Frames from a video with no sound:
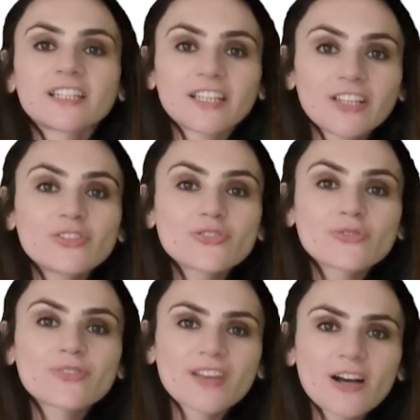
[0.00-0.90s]
In
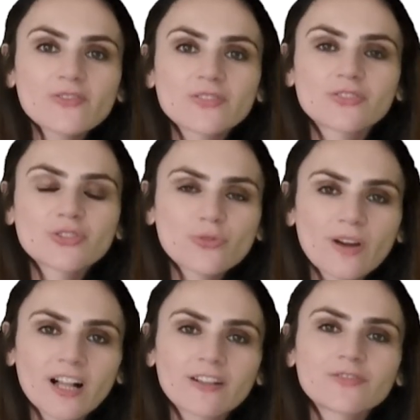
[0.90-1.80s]

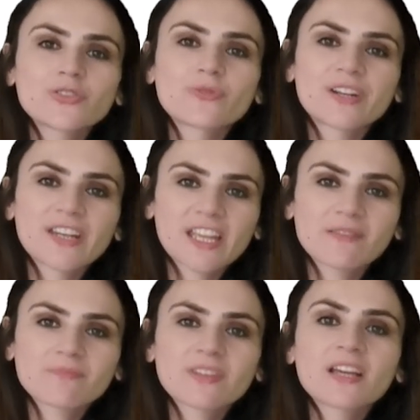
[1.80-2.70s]
2012, you were
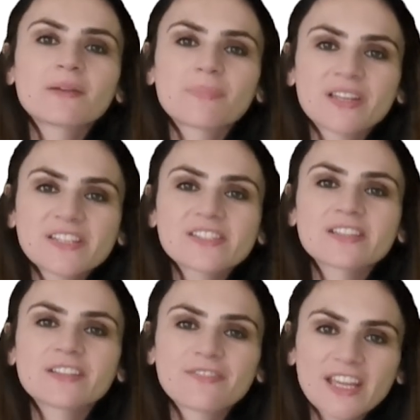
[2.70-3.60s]
named
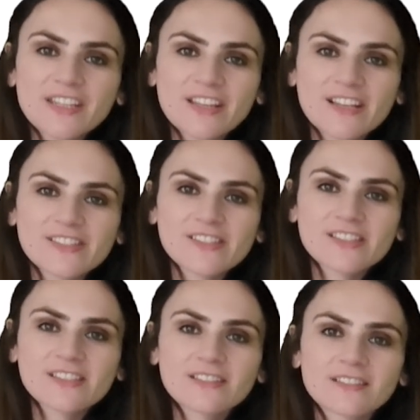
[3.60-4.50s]

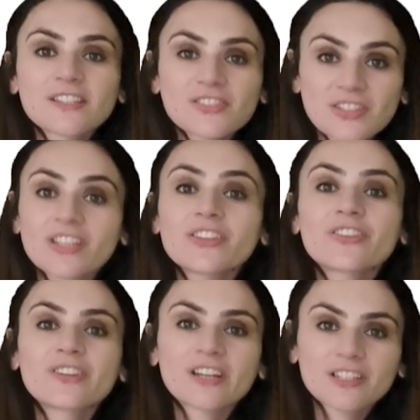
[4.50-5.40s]
Pennsylvania's
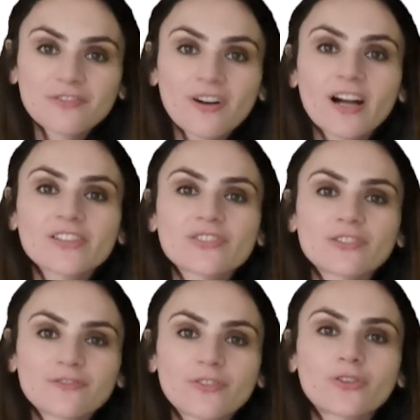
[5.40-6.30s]
Senior Advisor
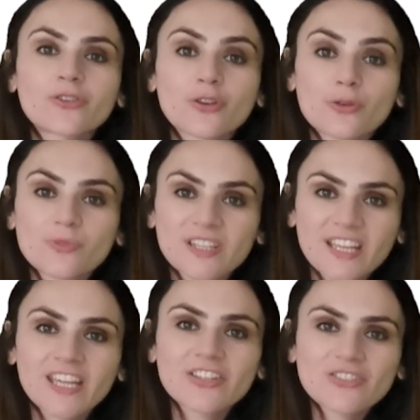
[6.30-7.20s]
for
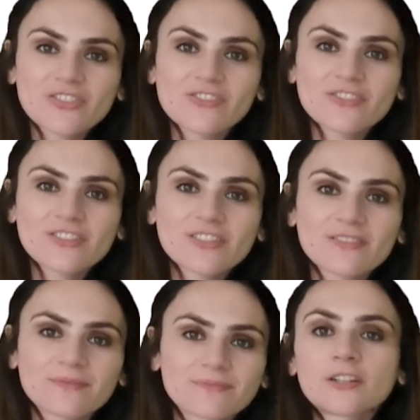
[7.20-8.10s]
Communications
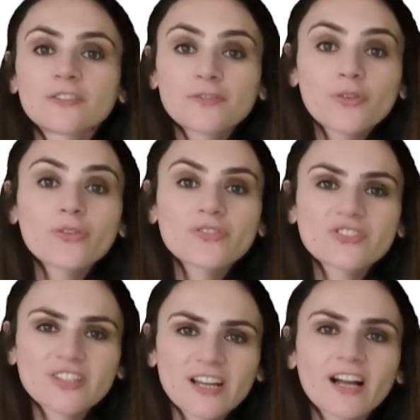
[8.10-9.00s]
for the
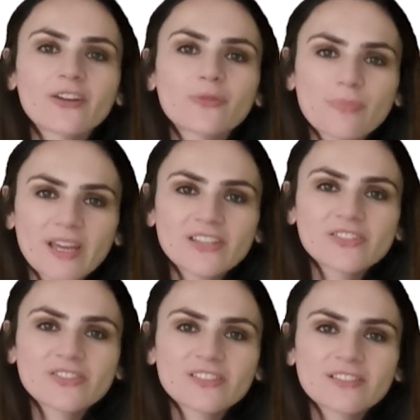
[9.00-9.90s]

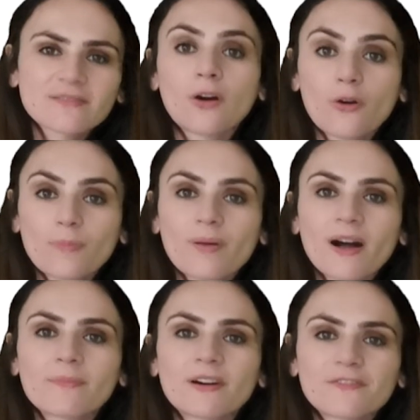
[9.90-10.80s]
Chicago-based
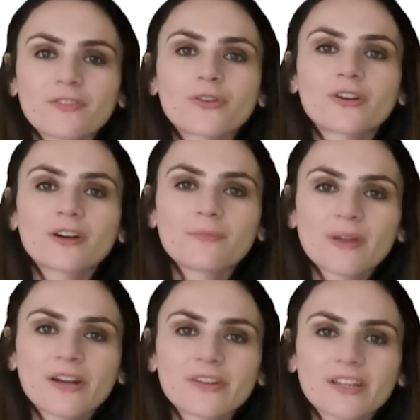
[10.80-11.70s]
Obama for
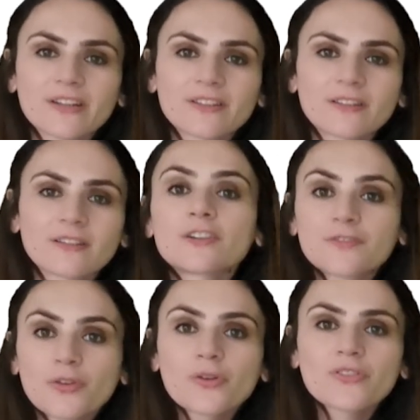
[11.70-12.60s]

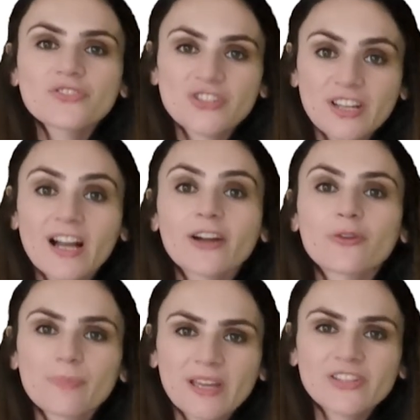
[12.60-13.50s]
the
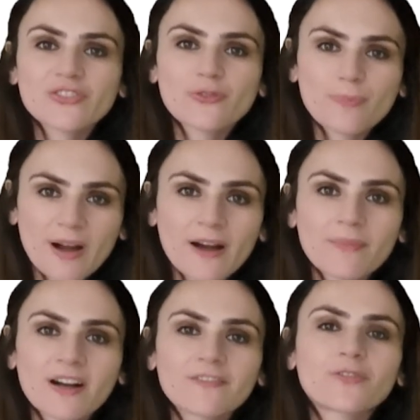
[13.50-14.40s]
Chicago-based
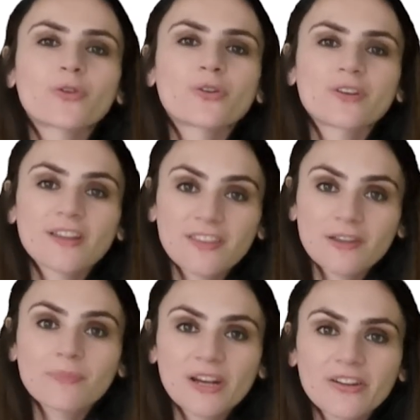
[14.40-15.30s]
Obama for the
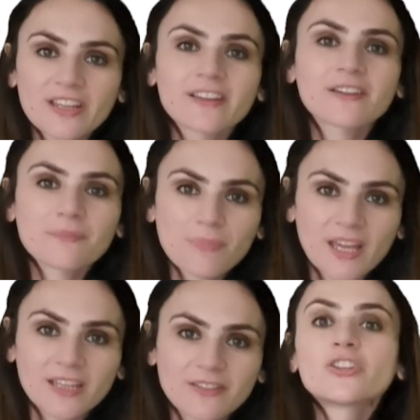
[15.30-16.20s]
American
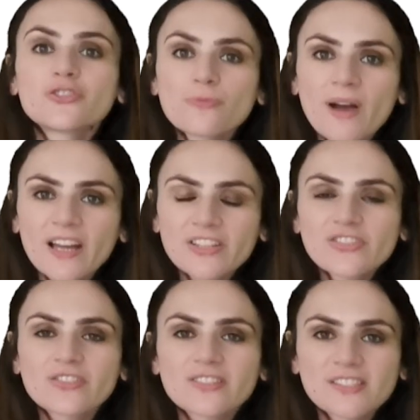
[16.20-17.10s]
campaign. You
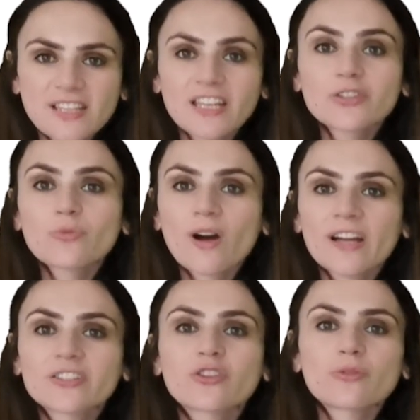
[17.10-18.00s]
managed the
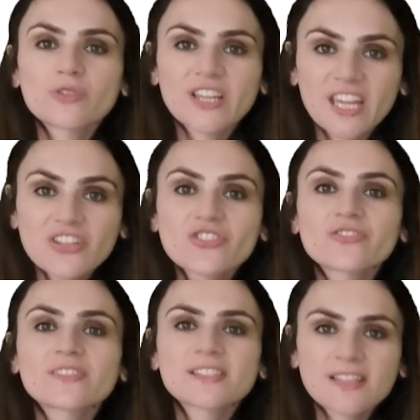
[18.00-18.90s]
statewide
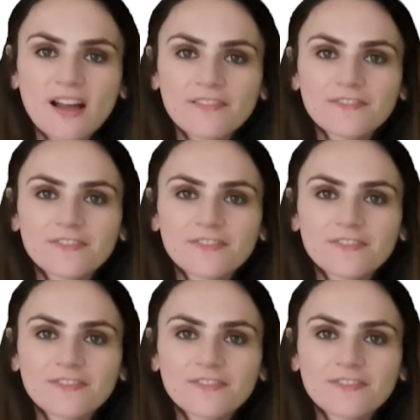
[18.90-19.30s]
communications staff